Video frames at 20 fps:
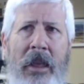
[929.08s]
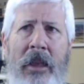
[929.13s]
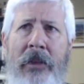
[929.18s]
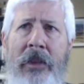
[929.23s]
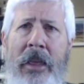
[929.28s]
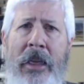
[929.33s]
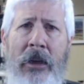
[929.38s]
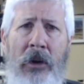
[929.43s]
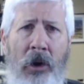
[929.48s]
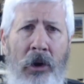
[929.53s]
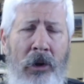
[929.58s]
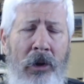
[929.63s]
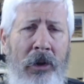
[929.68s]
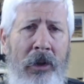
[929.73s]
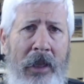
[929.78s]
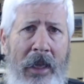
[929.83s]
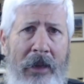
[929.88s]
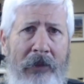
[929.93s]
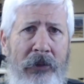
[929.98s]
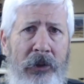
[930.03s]
They
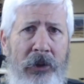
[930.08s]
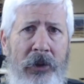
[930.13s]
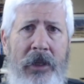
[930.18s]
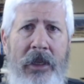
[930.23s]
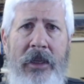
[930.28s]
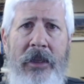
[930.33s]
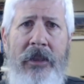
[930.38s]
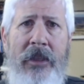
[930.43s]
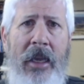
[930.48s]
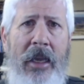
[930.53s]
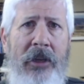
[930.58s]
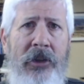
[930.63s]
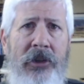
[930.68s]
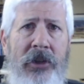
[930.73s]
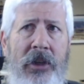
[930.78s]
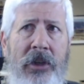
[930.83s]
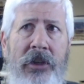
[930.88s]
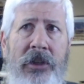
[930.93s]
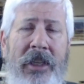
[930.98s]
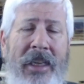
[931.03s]
all have good
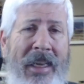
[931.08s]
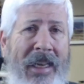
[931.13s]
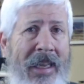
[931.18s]
intentions